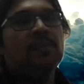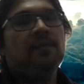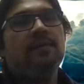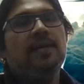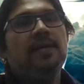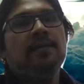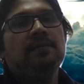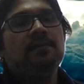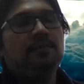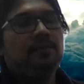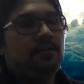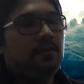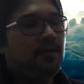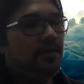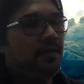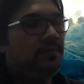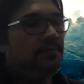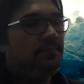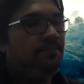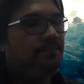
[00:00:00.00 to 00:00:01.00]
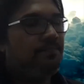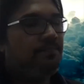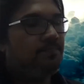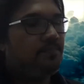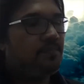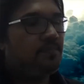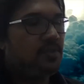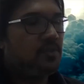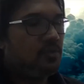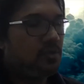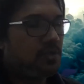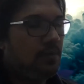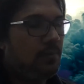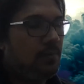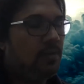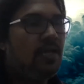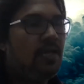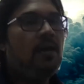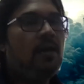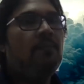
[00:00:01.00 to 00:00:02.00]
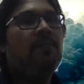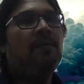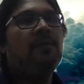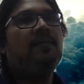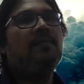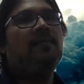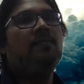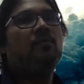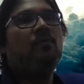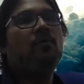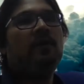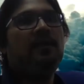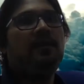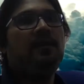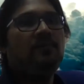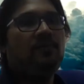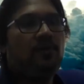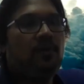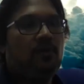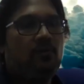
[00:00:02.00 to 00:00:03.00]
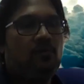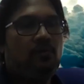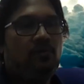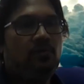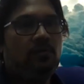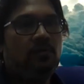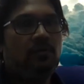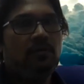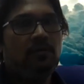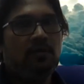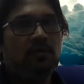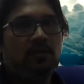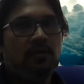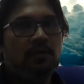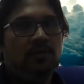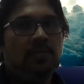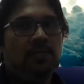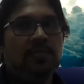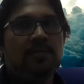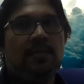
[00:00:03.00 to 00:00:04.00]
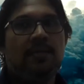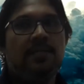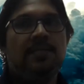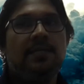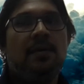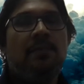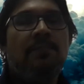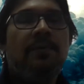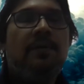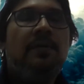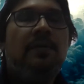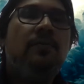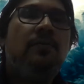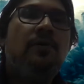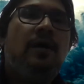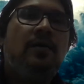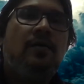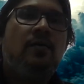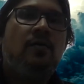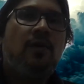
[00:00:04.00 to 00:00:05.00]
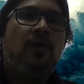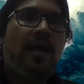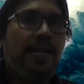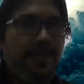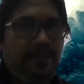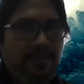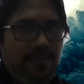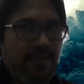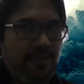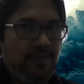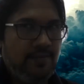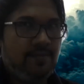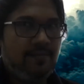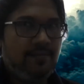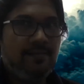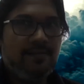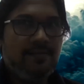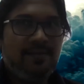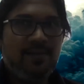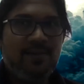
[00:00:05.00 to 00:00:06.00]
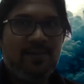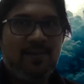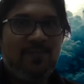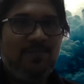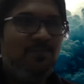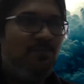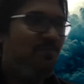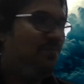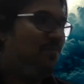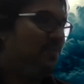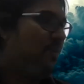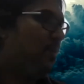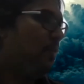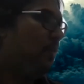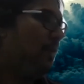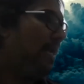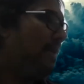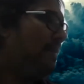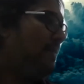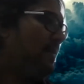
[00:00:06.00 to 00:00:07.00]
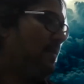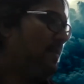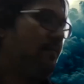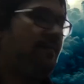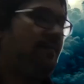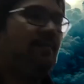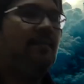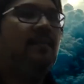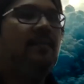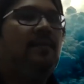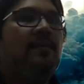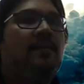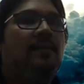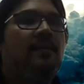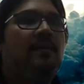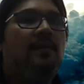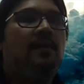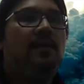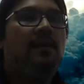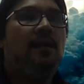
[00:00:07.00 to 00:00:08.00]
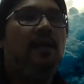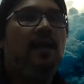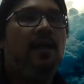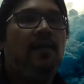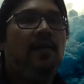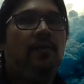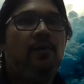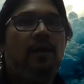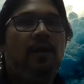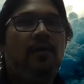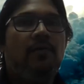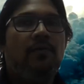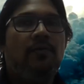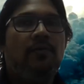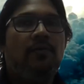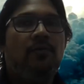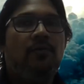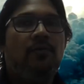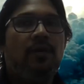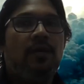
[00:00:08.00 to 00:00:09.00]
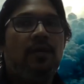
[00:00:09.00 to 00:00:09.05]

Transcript: Right. Uh, so some of the habits, routines you have to, so as an example, you have to write things, you know, you write things and you have to